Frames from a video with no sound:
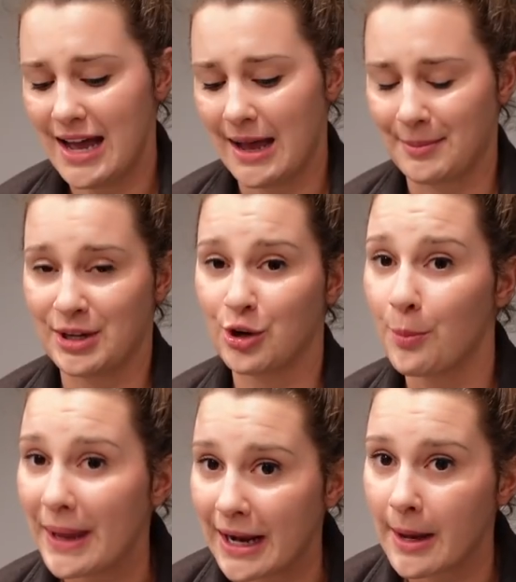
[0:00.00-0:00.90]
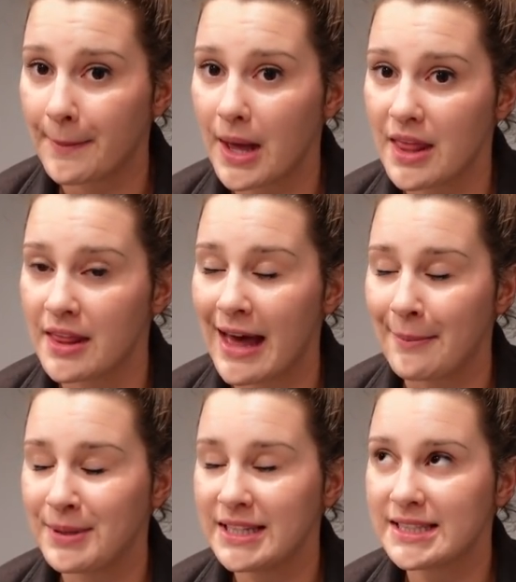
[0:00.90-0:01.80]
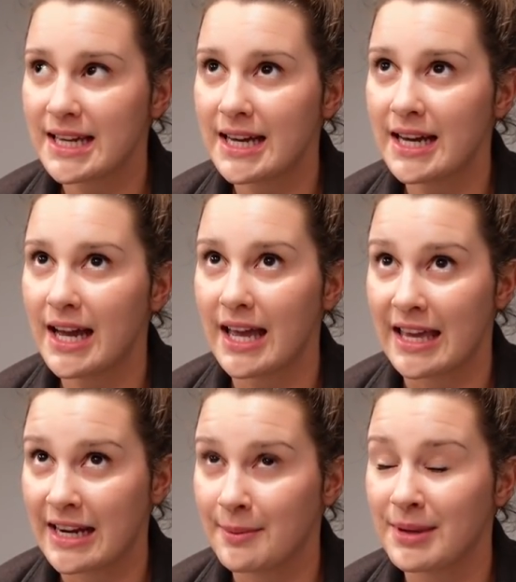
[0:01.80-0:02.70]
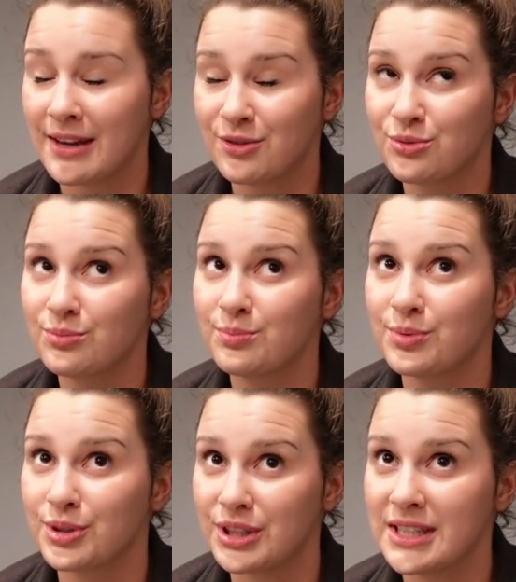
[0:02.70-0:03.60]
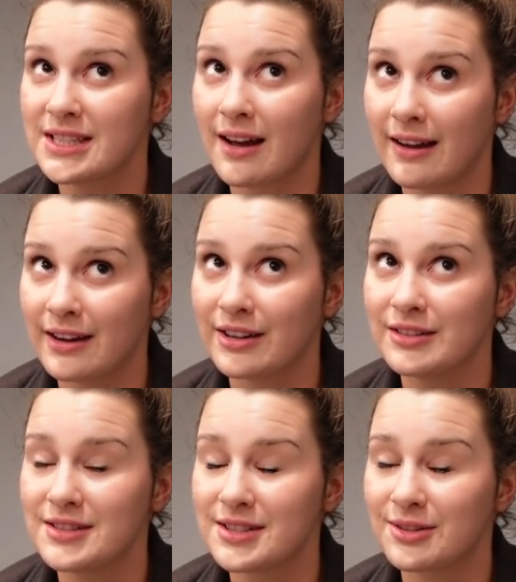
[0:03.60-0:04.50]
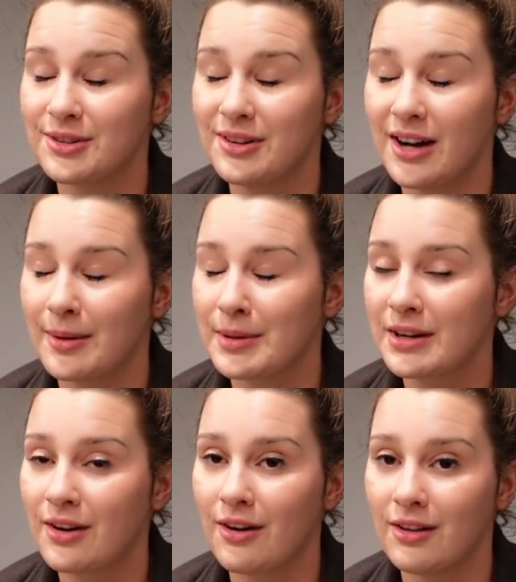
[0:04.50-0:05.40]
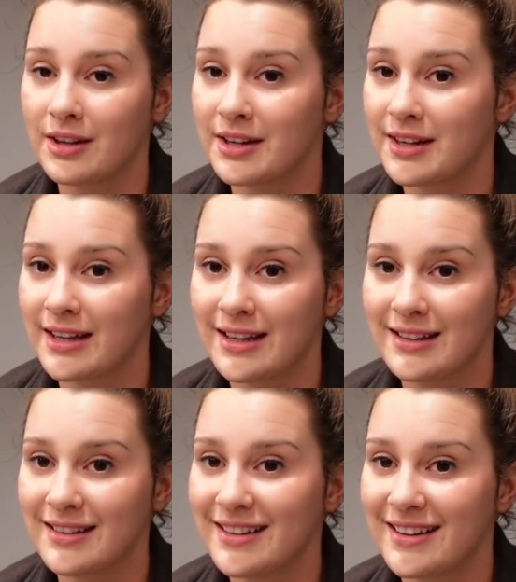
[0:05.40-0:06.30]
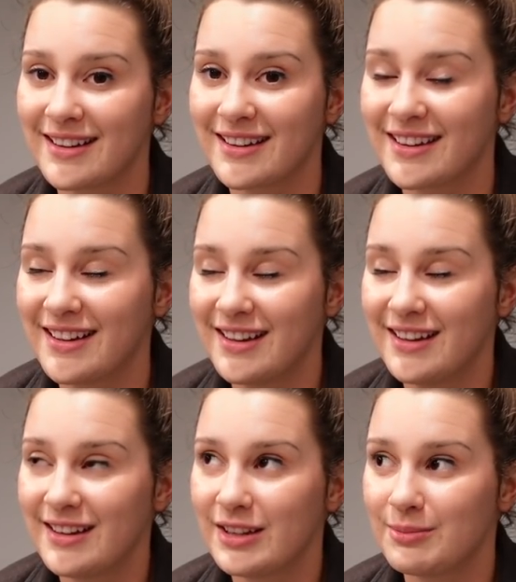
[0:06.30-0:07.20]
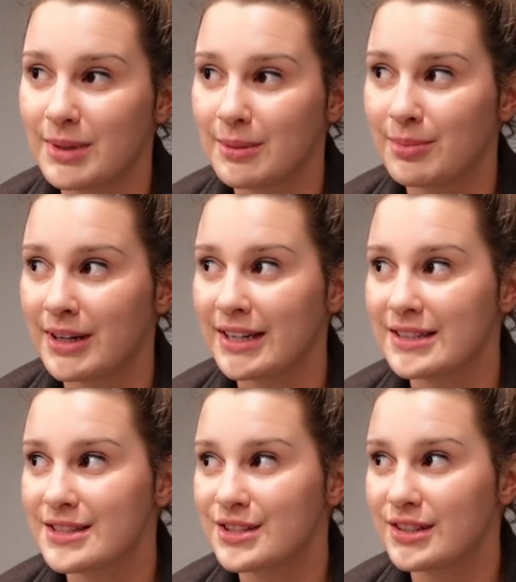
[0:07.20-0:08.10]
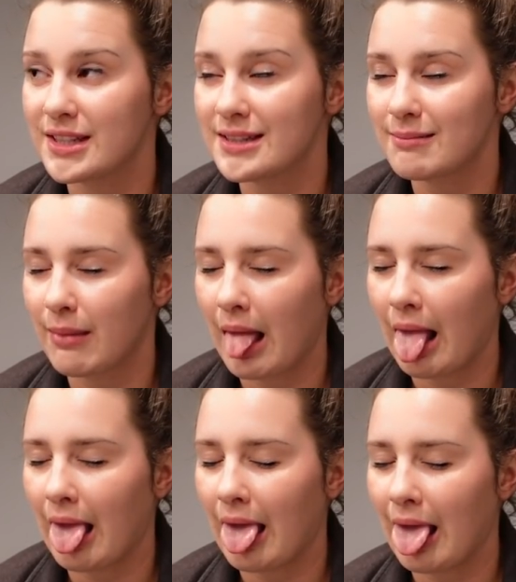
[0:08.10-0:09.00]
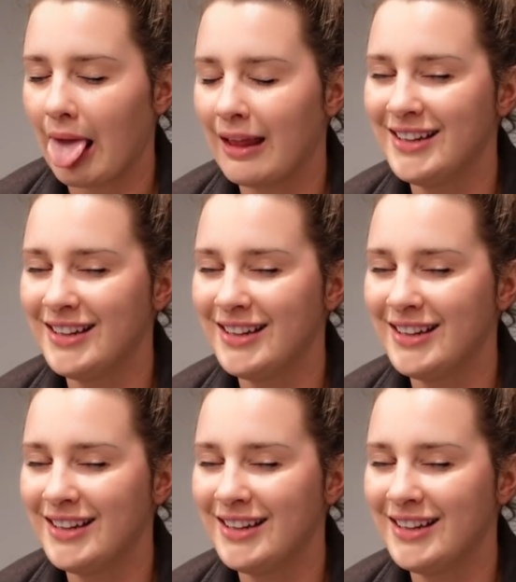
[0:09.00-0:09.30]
I'm gonna go pick up that pizza and I'm getting pretty tired, so I'm gonna call it a night. Like, my brain is just blah.